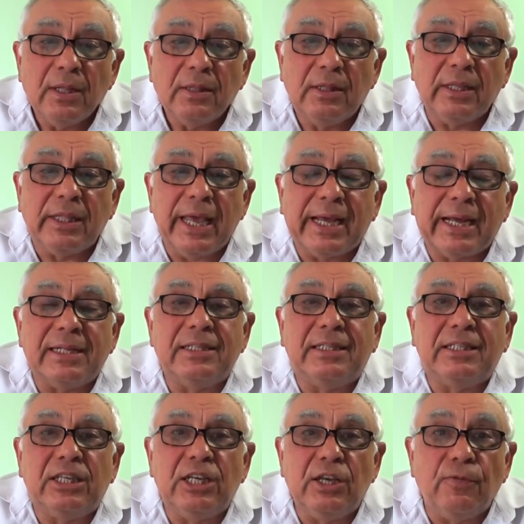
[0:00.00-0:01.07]
Did I
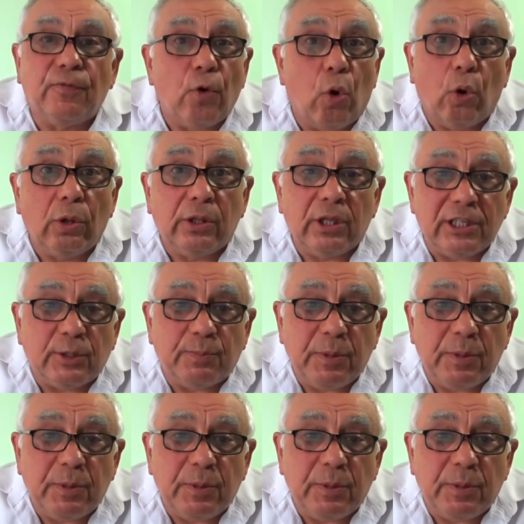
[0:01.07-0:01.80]
conceive all these